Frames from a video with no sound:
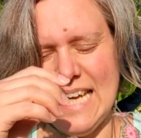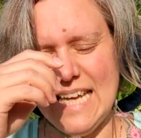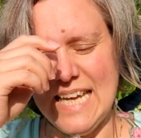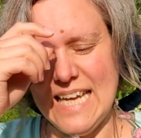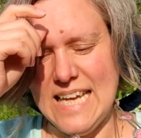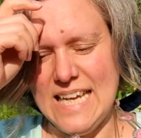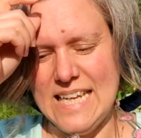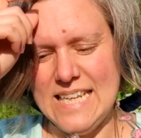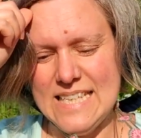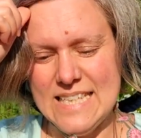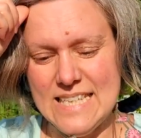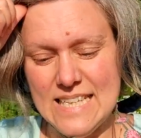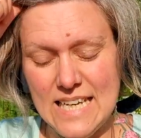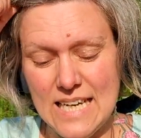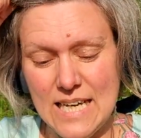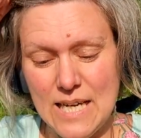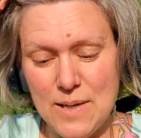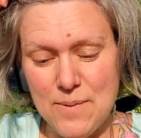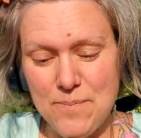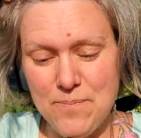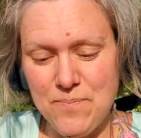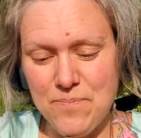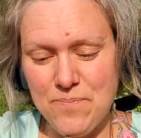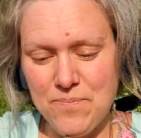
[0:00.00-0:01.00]
And
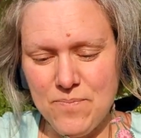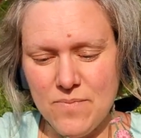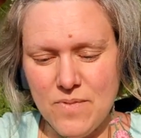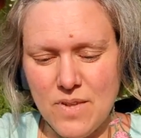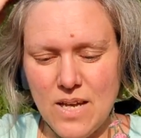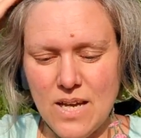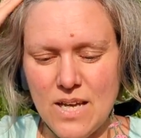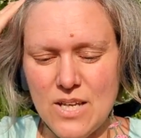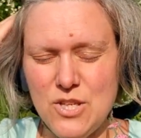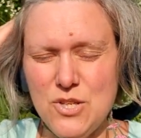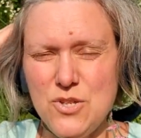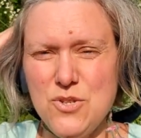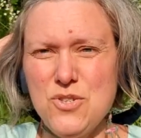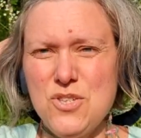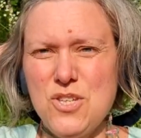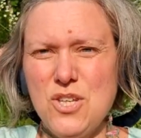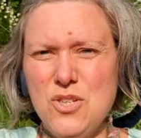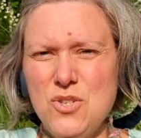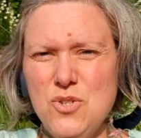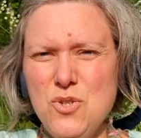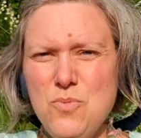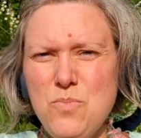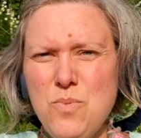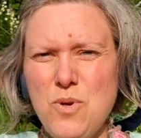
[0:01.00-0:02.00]
I used a
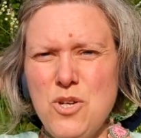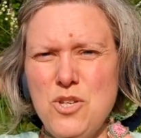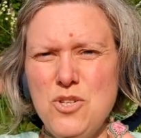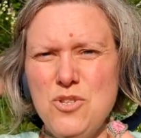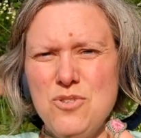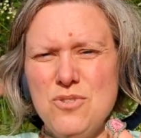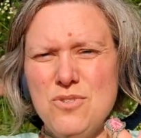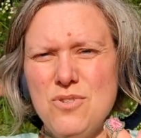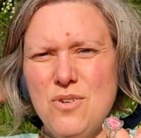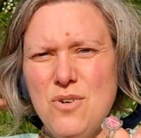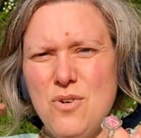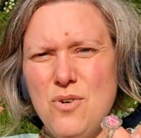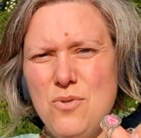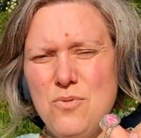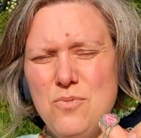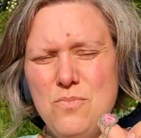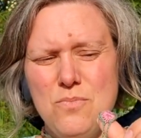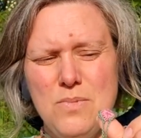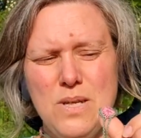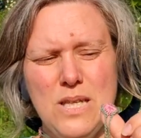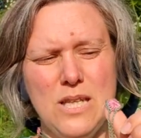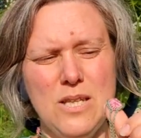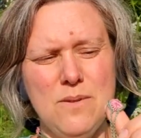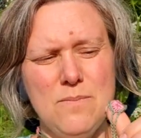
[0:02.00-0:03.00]
2.0
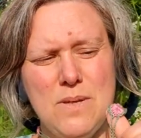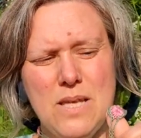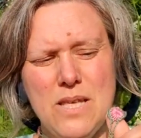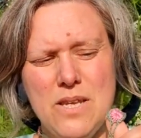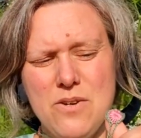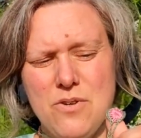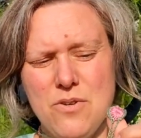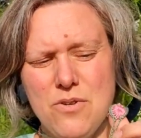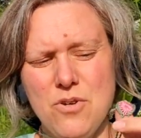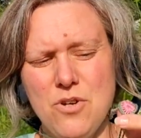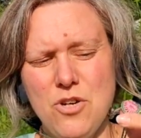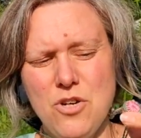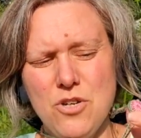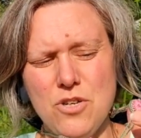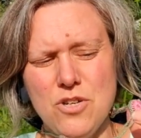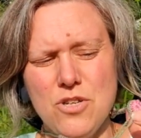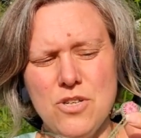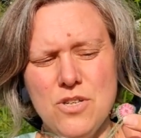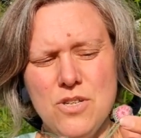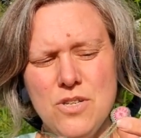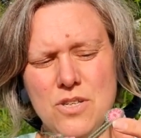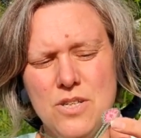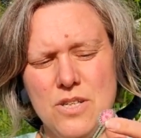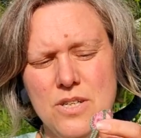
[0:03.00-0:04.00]
millimeter
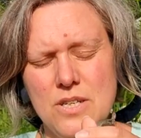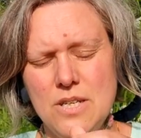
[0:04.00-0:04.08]
hook.